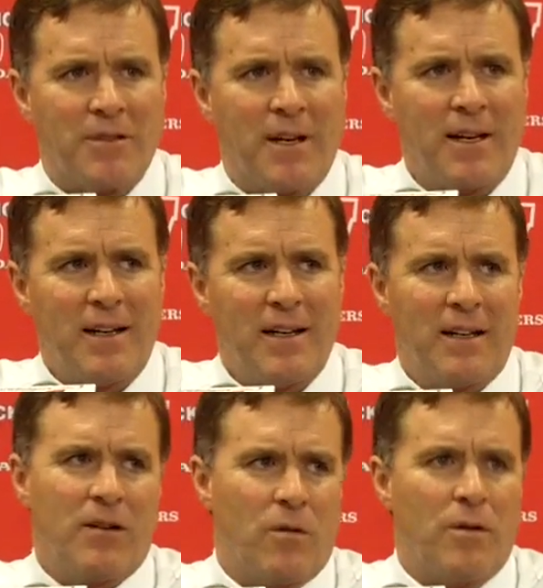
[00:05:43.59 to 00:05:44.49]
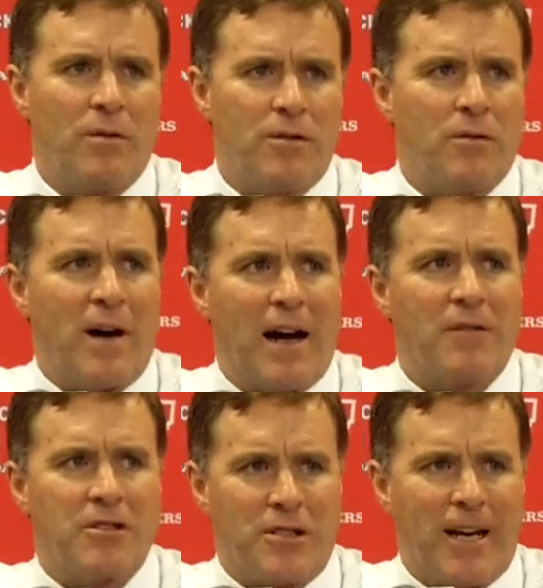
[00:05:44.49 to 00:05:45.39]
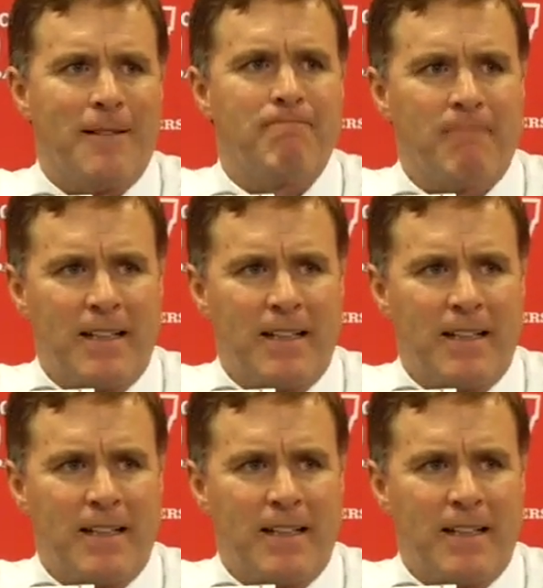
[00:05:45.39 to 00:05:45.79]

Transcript: and then going to Ohio State,